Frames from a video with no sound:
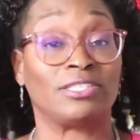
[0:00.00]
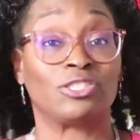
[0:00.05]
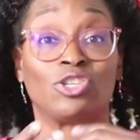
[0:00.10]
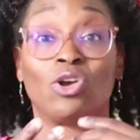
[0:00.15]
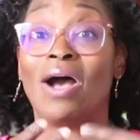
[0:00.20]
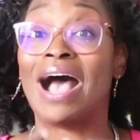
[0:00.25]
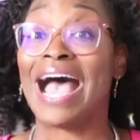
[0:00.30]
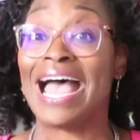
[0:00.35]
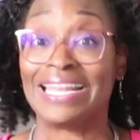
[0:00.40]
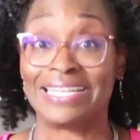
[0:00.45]

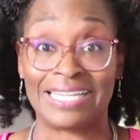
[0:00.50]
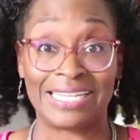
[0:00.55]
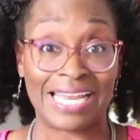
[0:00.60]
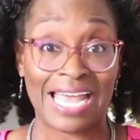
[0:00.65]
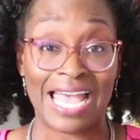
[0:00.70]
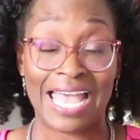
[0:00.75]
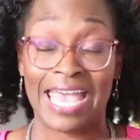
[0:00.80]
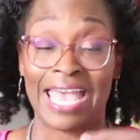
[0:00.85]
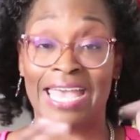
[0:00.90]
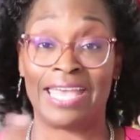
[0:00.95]
So I did
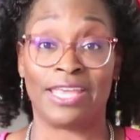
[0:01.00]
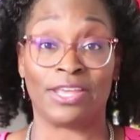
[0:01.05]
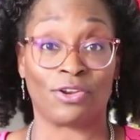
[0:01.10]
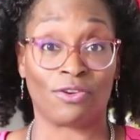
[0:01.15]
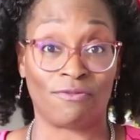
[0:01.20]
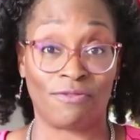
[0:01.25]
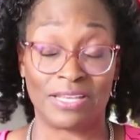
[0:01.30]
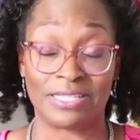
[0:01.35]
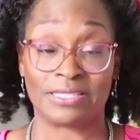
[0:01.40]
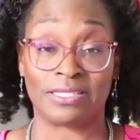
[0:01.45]
not add
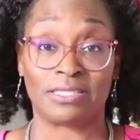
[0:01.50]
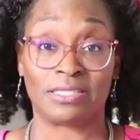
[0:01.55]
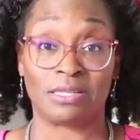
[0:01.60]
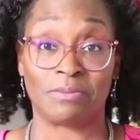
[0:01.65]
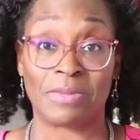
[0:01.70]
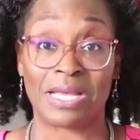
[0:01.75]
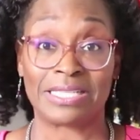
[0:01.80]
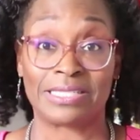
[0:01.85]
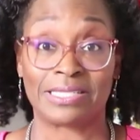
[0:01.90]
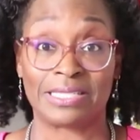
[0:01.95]
interfacing to
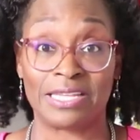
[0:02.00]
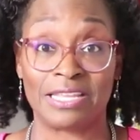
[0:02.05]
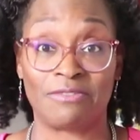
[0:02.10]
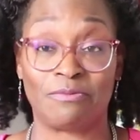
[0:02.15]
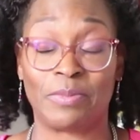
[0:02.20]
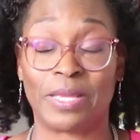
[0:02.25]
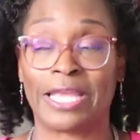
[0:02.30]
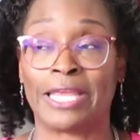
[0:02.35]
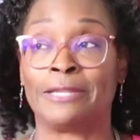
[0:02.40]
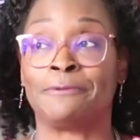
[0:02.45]
my
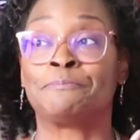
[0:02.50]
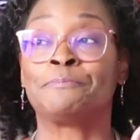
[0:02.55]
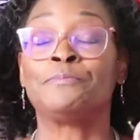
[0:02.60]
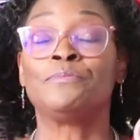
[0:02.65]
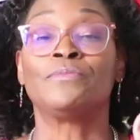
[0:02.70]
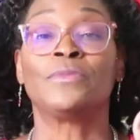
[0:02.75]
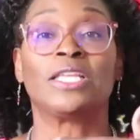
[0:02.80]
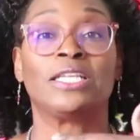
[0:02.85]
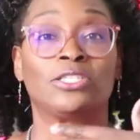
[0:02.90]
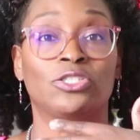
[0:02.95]
sleeve band.
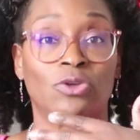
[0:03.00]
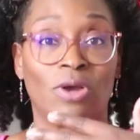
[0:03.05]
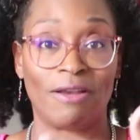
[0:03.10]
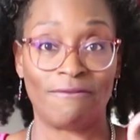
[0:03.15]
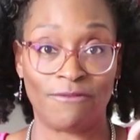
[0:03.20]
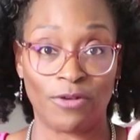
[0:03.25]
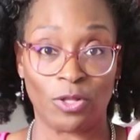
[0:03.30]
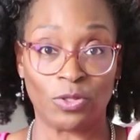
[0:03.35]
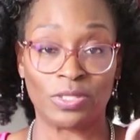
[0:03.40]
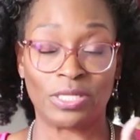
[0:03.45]
So I
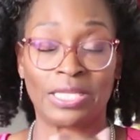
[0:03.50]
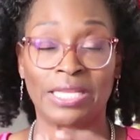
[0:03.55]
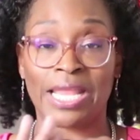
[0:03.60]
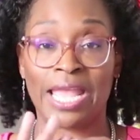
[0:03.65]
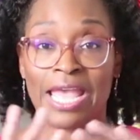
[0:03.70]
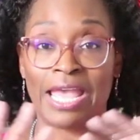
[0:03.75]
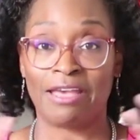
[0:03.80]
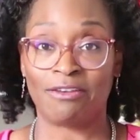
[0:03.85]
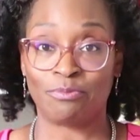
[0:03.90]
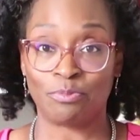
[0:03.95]
folded in
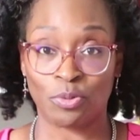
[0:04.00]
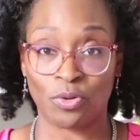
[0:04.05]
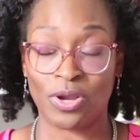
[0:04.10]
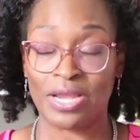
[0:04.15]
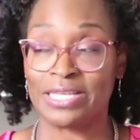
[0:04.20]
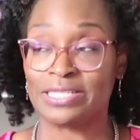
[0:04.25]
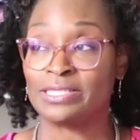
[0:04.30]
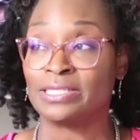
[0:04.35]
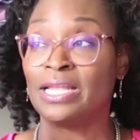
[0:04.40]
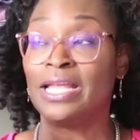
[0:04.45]
half,
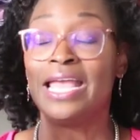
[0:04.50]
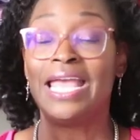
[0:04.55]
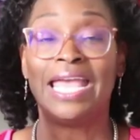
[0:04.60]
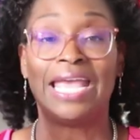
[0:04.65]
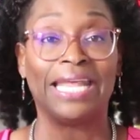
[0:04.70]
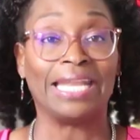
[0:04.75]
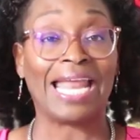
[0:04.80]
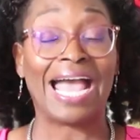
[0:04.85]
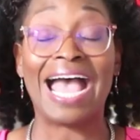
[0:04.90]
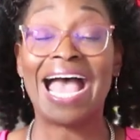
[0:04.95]
pressed,
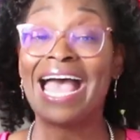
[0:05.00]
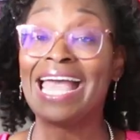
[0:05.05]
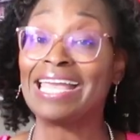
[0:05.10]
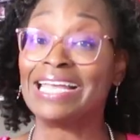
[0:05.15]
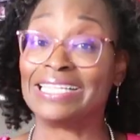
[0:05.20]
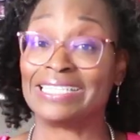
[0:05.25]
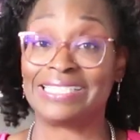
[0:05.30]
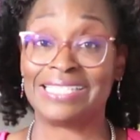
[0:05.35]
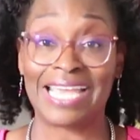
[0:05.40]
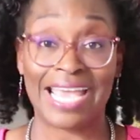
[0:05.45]
and I
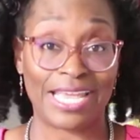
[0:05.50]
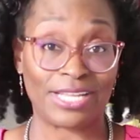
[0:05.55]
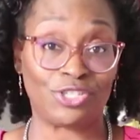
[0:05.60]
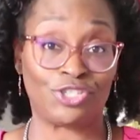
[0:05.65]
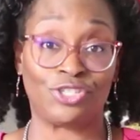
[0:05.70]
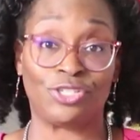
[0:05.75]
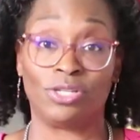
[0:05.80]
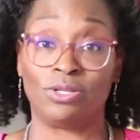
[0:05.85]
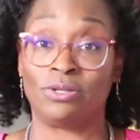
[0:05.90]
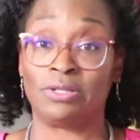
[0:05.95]

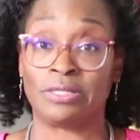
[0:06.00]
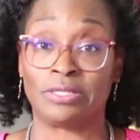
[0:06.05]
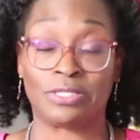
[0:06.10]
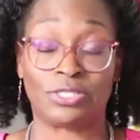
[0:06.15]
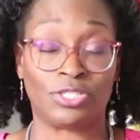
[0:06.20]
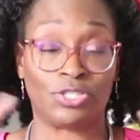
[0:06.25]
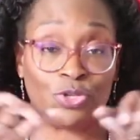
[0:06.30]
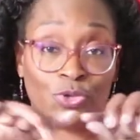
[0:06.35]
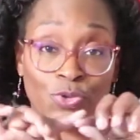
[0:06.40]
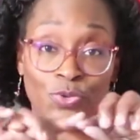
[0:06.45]
attached it
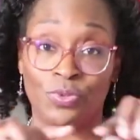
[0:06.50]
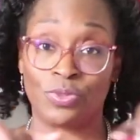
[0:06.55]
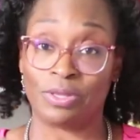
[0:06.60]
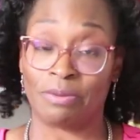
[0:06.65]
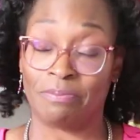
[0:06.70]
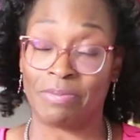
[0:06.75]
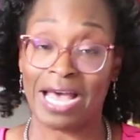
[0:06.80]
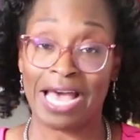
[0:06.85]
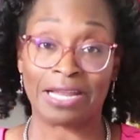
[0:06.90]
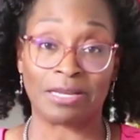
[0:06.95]
to the
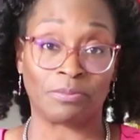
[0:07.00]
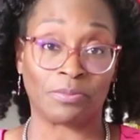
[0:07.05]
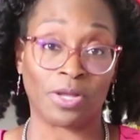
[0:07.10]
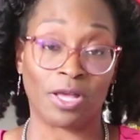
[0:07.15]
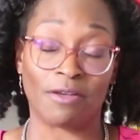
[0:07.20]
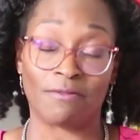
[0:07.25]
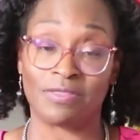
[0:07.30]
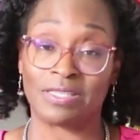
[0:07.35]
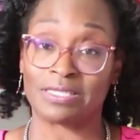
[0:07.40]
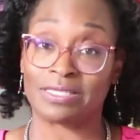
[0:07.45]
bottom
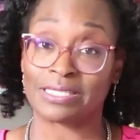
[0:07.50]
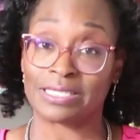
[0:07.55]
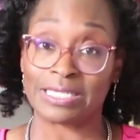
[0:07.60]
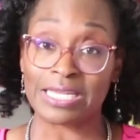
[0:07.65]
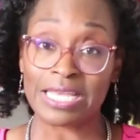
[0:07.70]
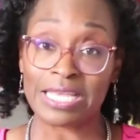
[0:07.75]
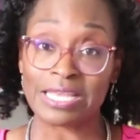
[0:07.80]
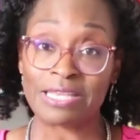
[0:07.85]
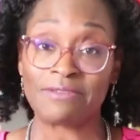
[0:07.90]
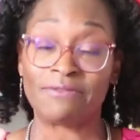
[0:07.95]
of the
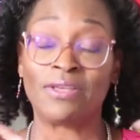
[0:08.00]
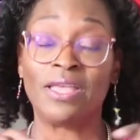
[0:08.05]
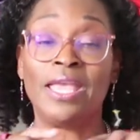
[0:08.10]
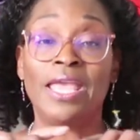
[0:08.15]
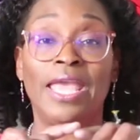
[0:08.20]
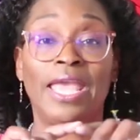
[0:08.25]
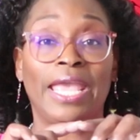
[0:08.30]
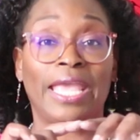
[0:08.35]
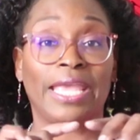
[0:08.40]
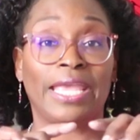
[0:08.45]
sleeve
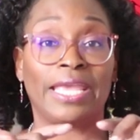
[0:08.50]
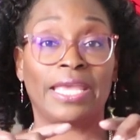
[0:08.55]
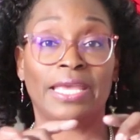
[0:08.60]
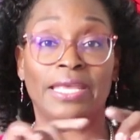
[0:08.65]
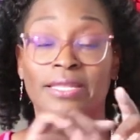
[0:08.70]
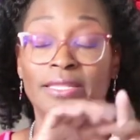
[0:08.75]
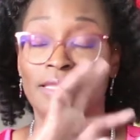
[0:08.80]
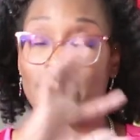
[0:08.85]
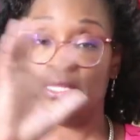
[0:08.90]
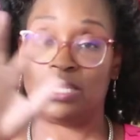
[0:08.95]

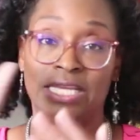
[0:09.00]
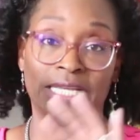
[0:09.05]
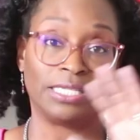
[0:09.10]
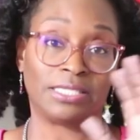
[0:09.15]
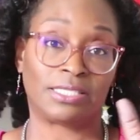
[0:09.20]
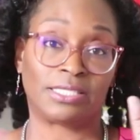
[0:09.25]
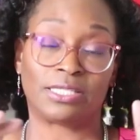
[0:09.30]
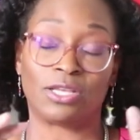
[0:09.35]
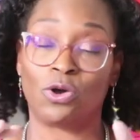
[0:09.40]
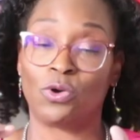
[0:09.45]
and
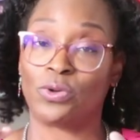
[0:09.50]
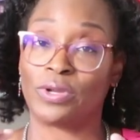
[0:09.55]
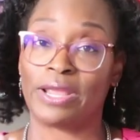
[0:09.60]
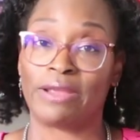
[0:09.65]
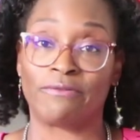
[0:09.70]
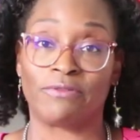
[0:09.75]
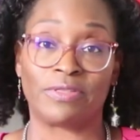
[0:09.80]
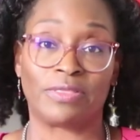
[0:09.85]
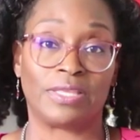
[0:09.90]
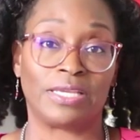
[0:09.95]
then sewed
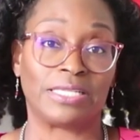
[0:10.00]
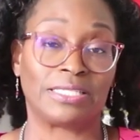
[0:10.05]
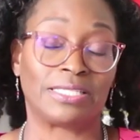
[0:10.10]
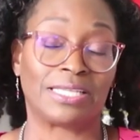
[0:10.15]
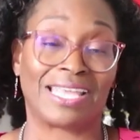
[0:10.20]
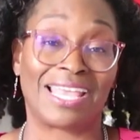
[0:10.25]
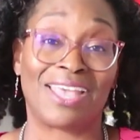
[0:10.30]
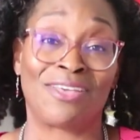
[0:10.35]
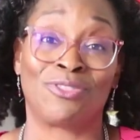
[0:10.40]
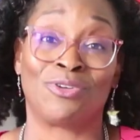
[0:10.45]
everything
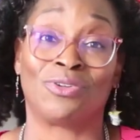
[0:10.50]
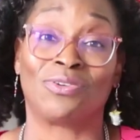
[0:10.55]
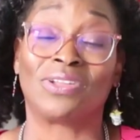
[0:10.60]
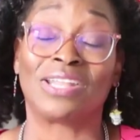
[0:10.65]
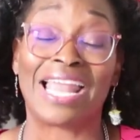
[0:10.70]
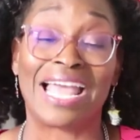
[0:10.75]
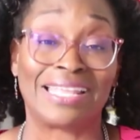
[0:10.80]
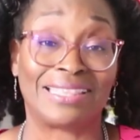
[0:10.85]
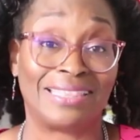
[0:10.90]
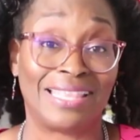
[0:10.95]
together
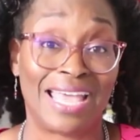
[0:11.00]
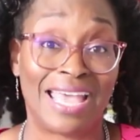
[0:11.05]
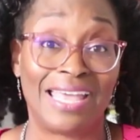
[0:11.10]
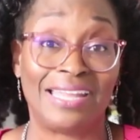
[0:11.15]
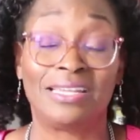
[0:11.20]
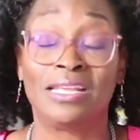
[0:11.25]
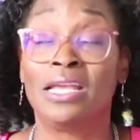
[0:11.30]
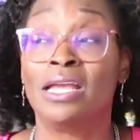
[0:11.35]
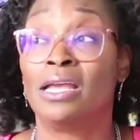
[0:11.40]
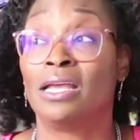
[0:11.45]
like
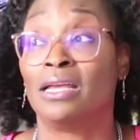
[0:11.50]
that.